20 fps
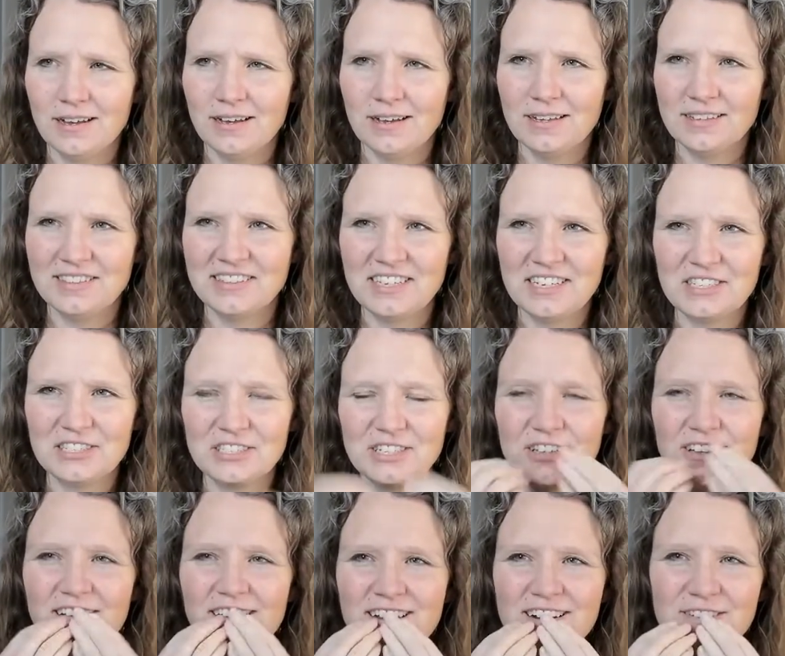There's a
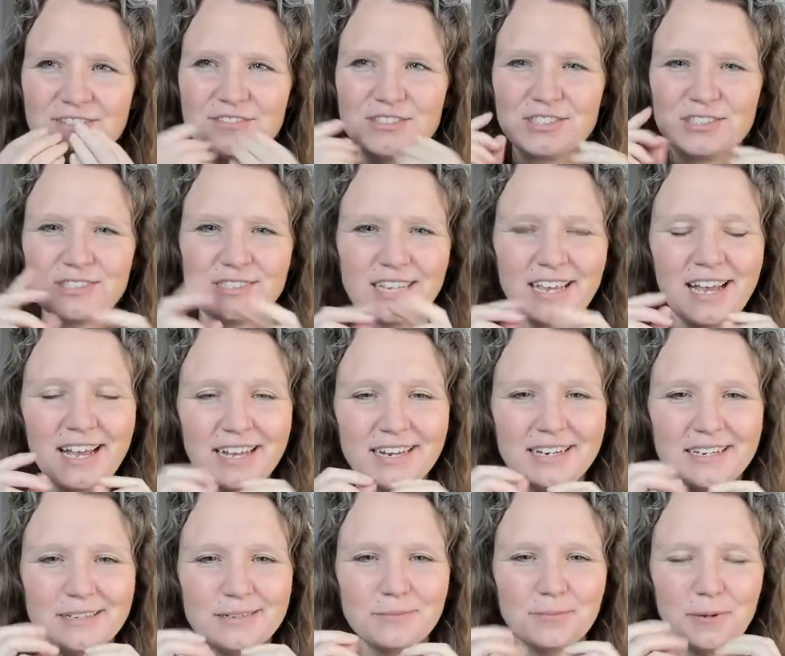lot of
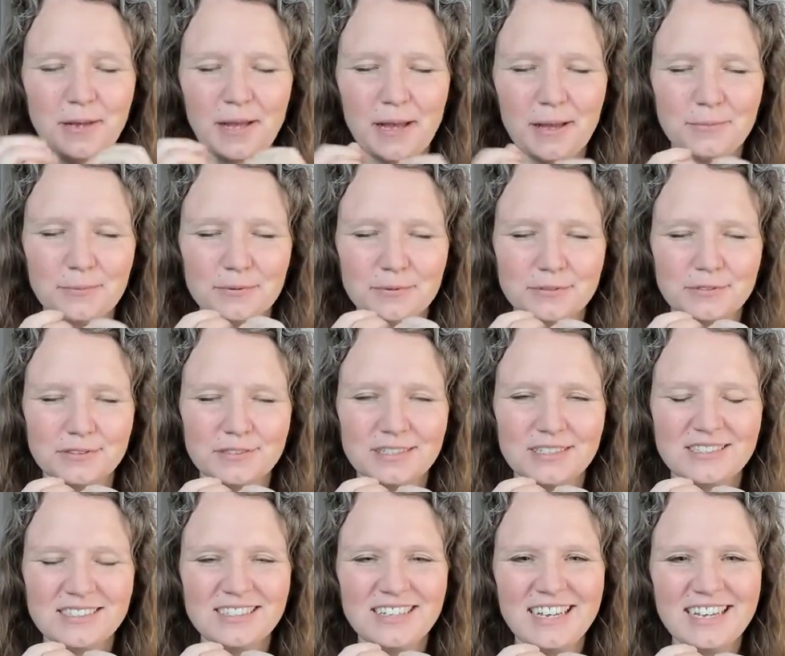tiny pebbles.
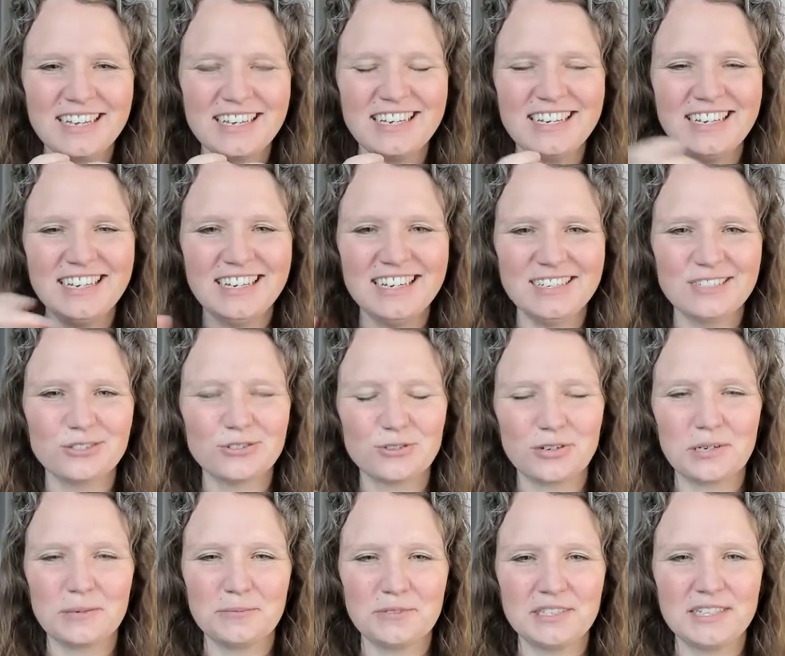It's like eating
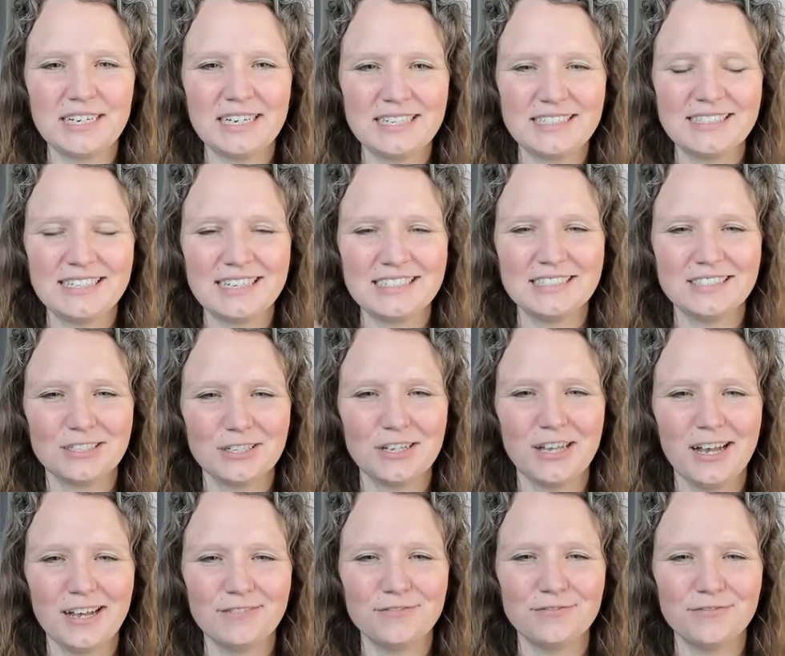scrambled eggs that still
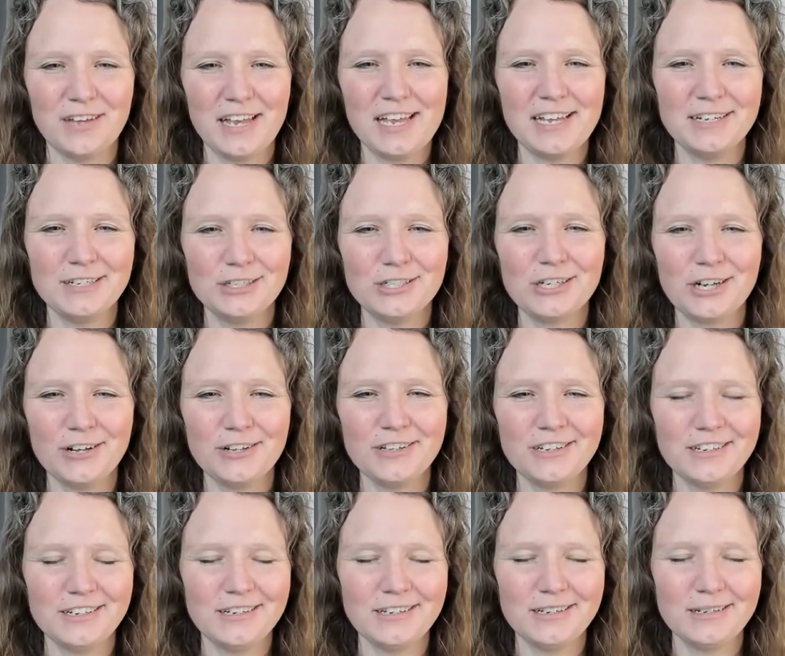have eggshell
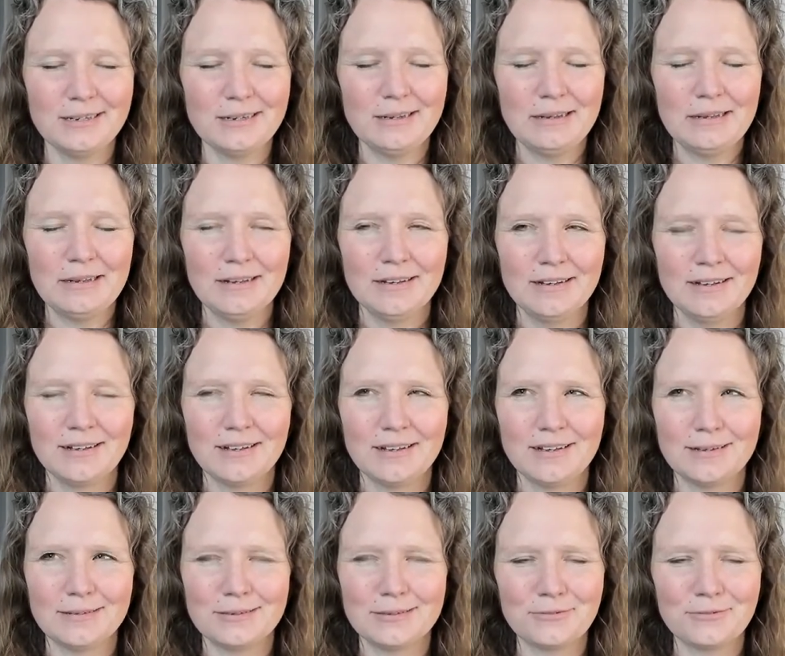in it.
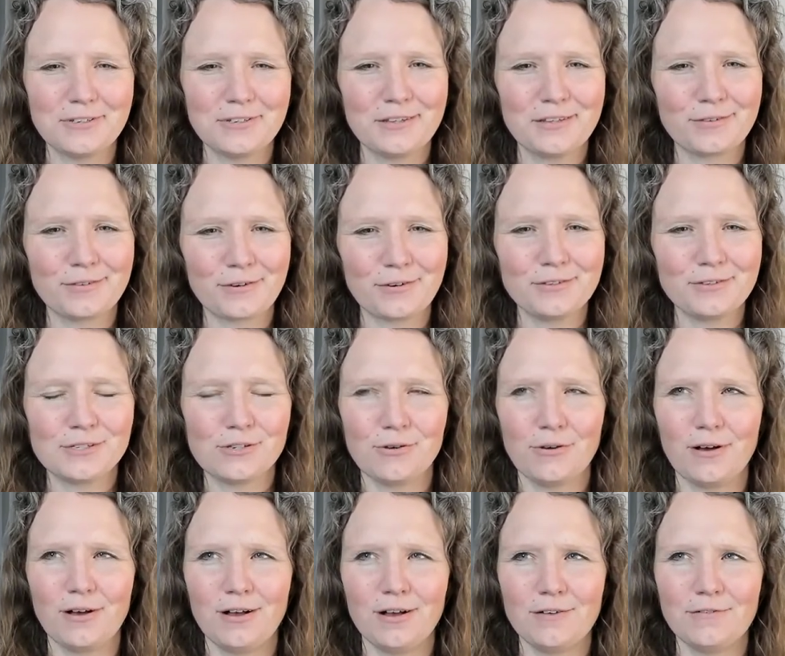It really throws you
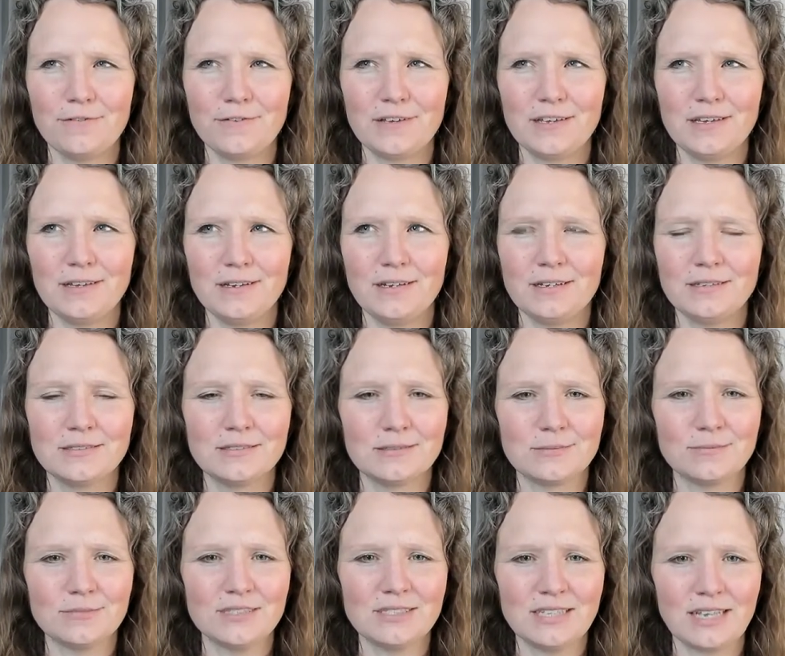off eating
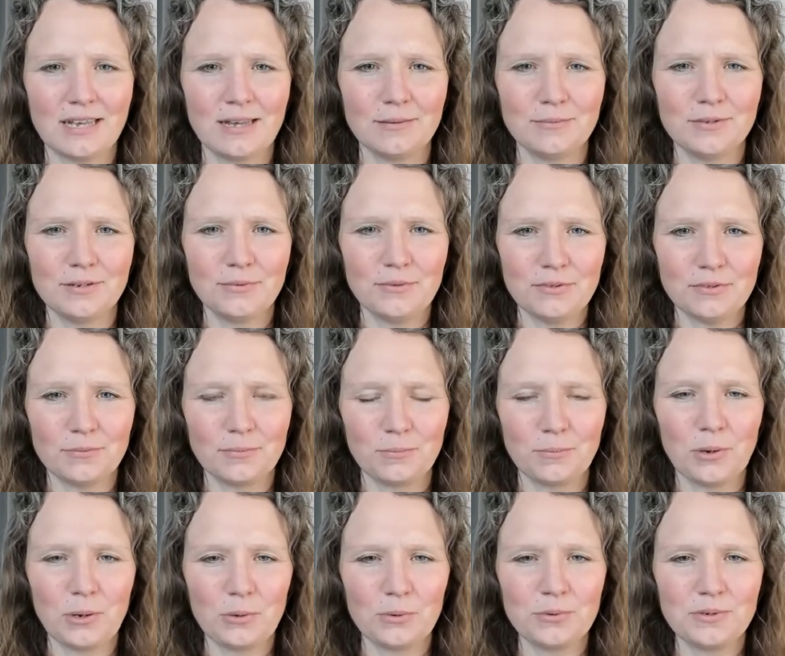some salmon with a
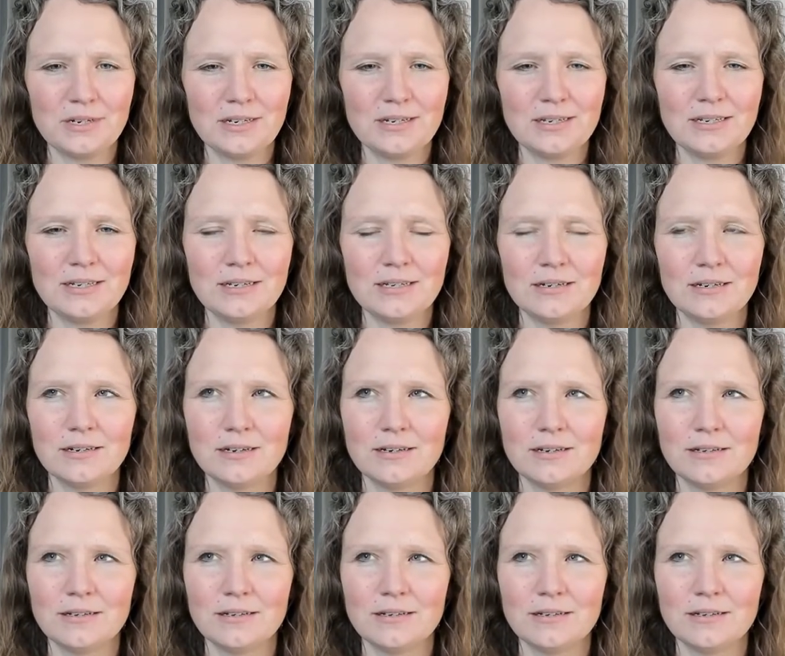bone in it.